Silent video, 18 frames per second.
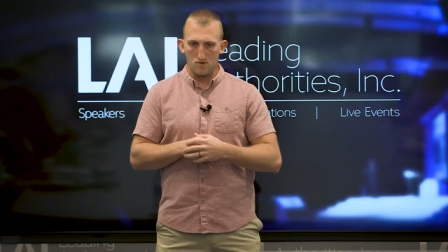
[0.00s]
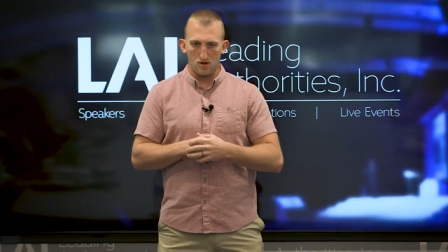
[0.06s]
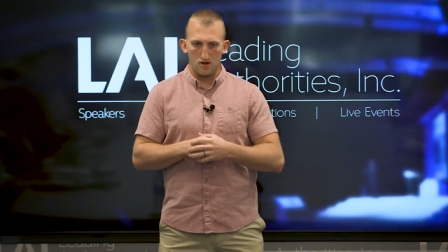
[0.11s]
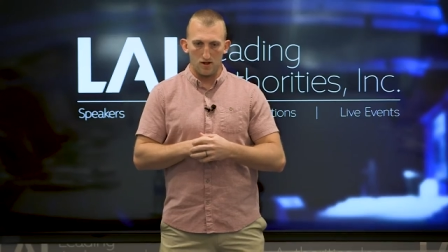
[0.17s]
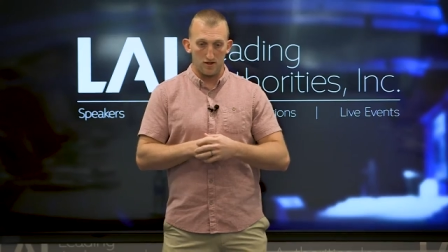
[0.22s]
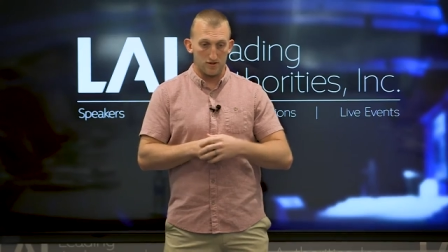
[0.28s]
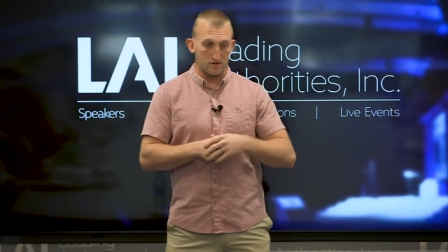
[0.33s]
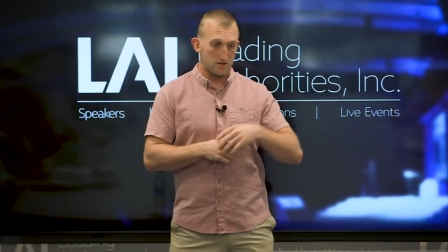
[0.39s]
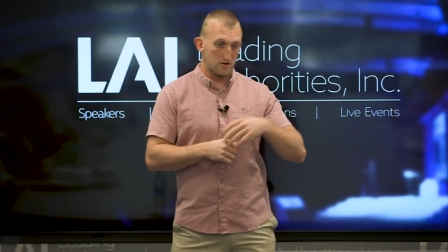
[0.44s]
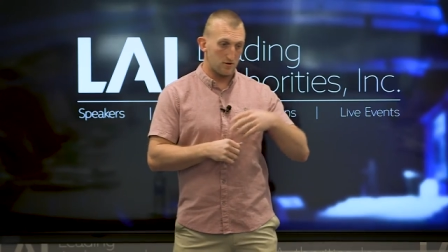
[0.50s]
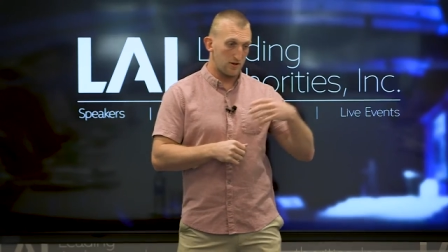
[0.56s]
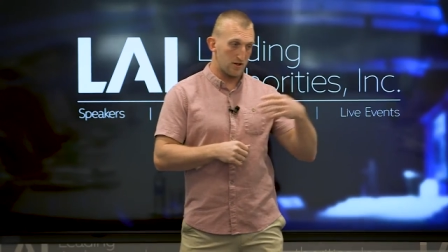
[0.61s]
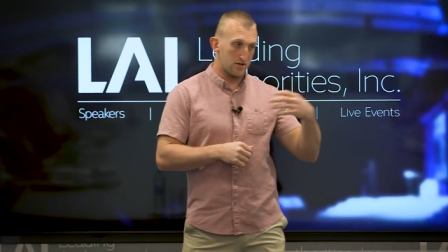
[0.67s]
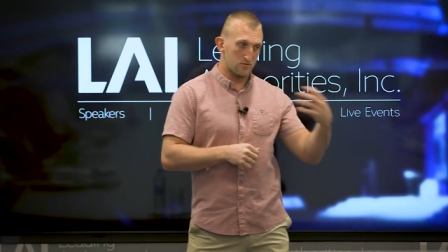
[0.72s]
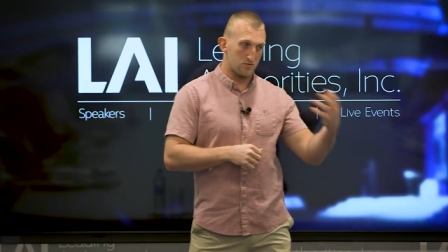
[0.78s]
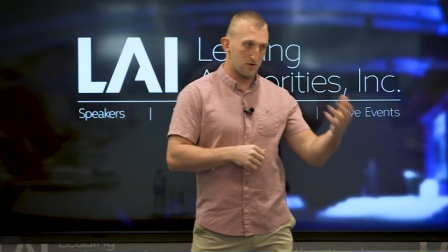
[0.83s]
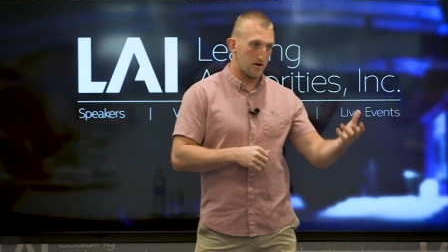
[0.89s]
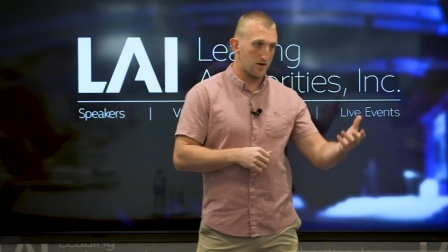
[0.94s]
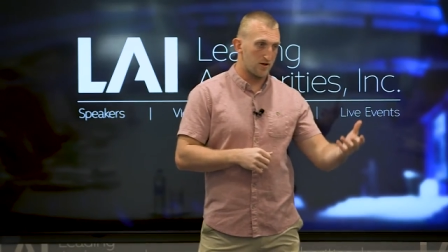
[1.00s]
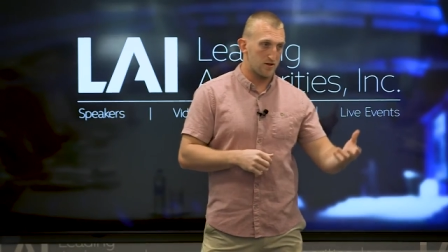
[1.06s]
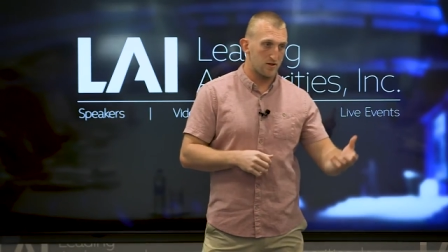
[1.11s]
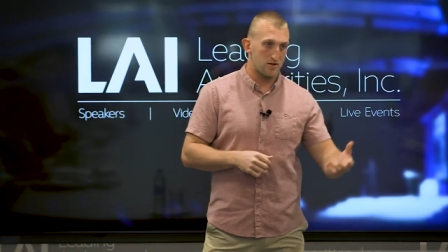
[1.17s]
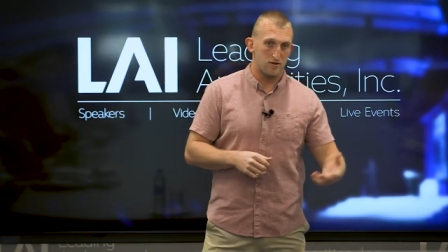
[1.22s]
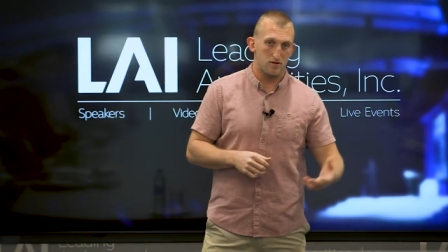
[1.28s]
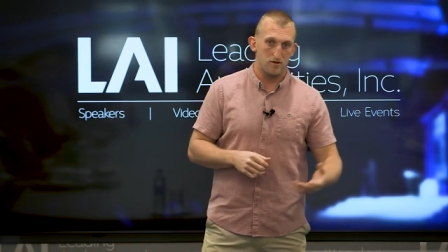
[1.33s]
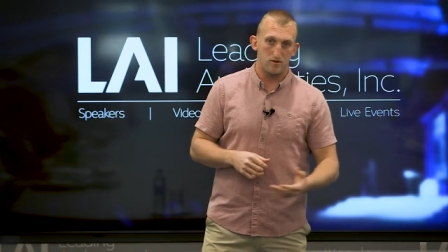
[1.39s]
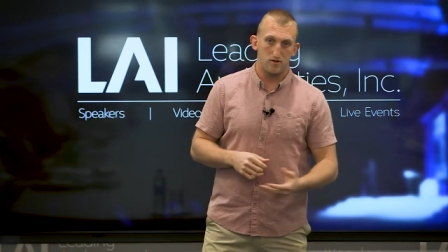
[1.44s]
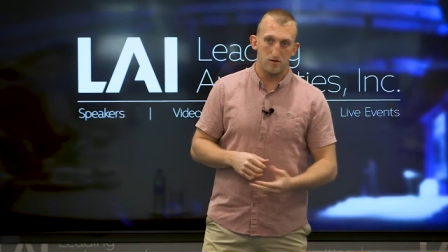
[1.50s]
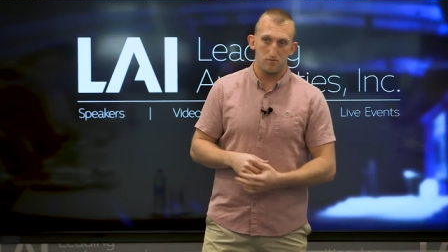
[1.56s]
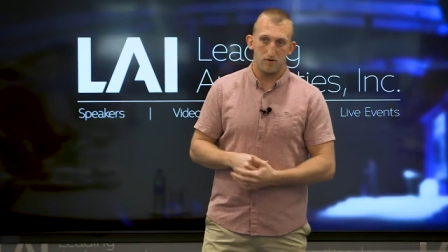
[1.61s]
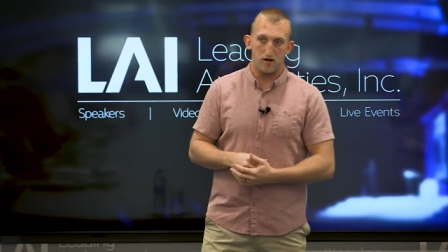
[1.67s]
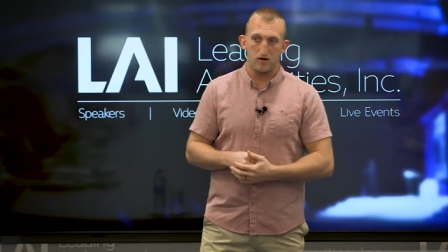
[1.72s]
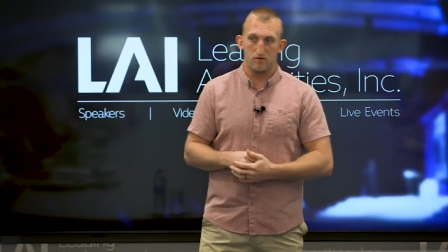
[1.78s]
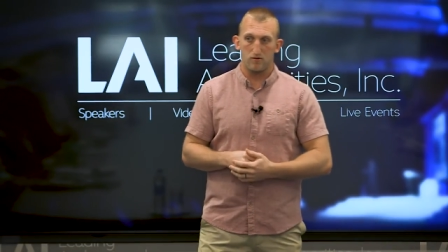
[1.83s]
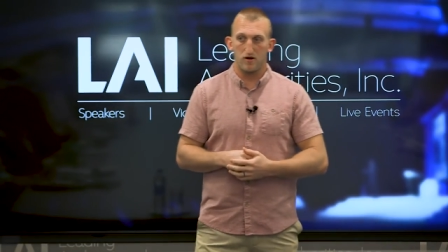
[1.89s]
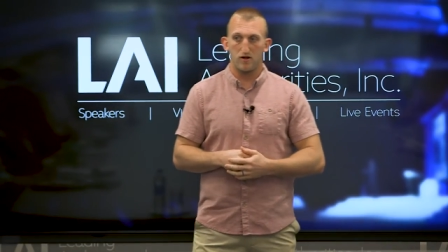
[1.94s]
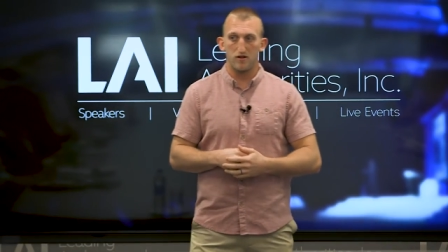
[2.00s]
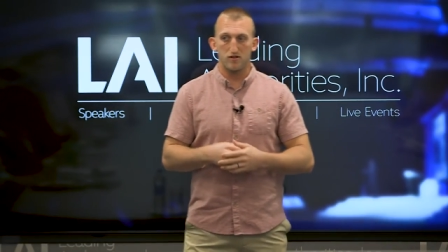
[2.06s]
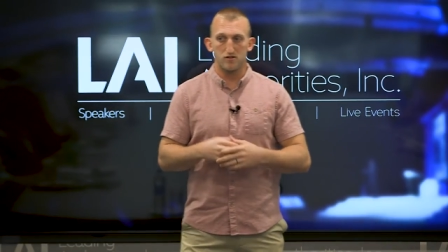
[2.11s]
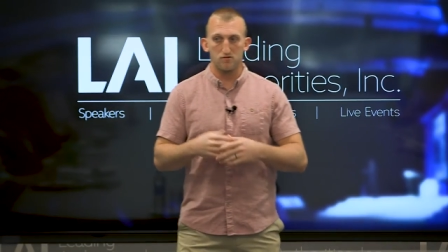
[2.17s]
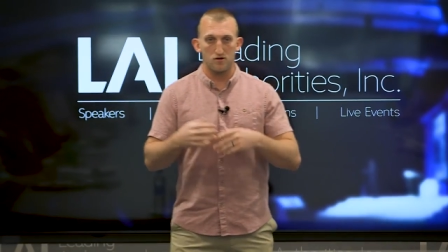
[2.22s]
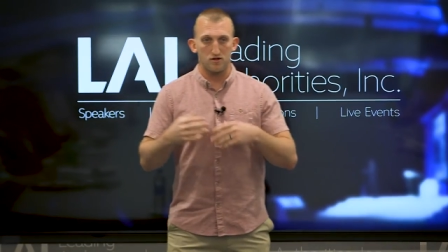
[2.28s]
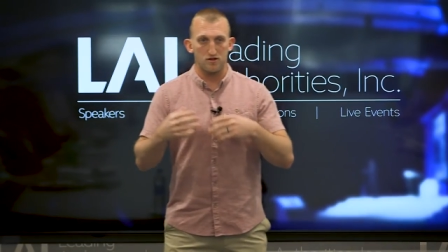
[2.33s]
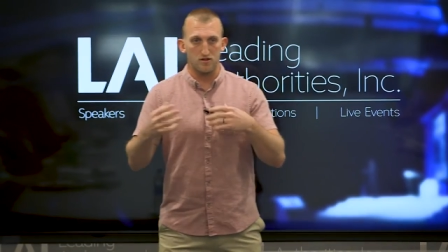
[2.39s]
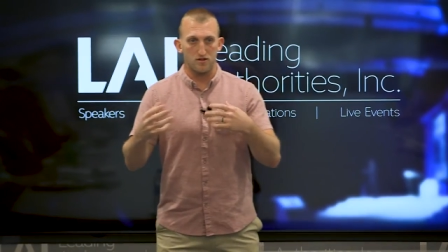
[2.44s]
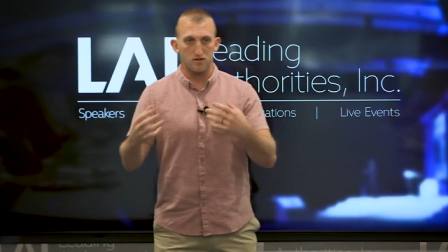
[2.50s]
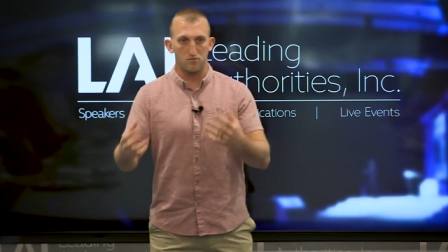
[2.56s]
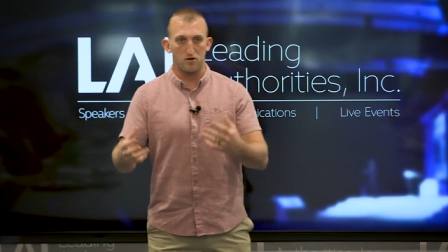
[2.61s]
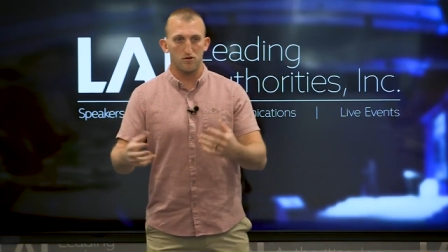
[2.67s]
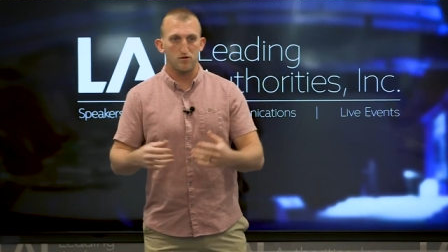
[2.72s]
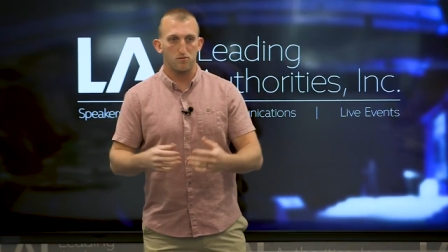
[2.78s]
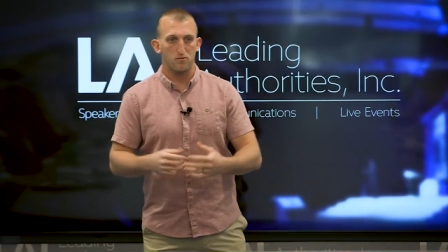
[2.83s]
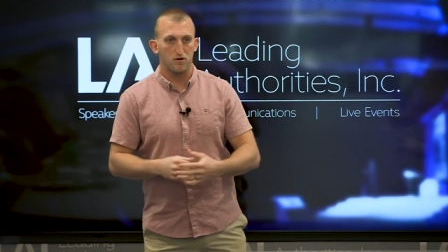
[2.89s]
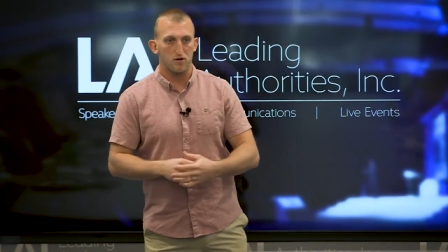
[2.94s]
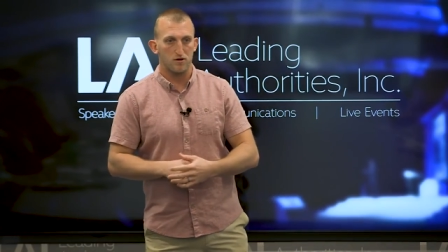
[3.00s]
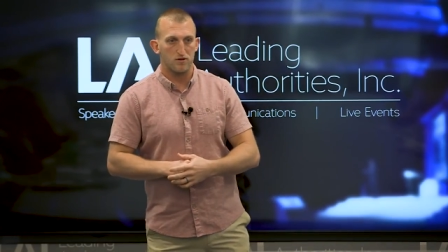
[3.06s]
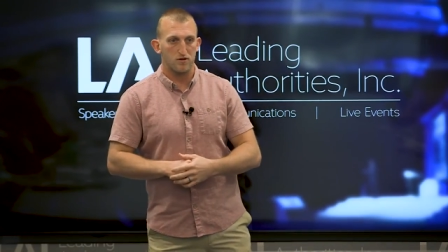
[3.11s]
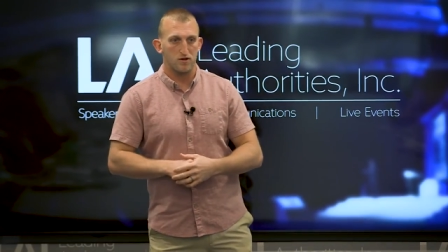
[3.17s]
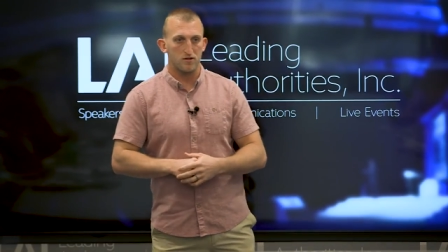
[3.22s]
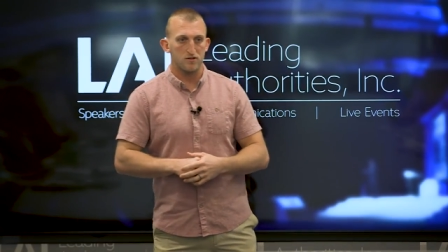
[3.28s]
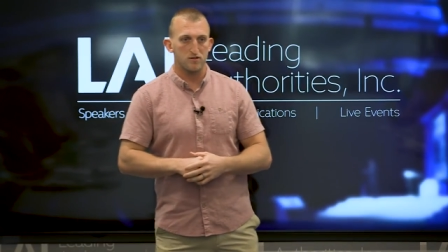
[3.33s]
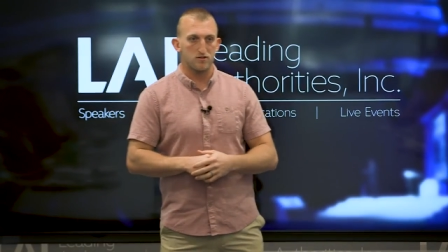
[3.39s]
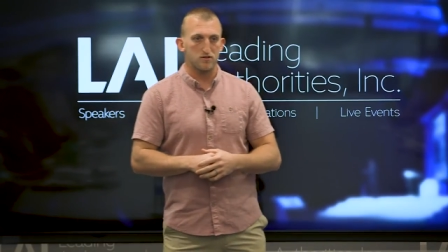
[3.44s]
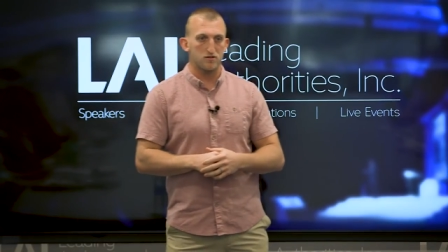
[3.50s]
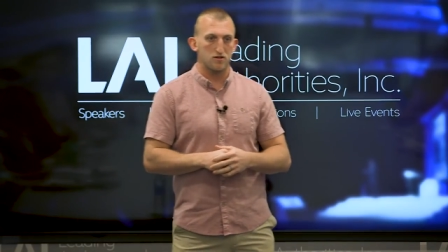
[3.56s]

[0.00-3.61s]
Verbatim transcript: And so that's why I did the the bike ride. That's why I did the month of marathons.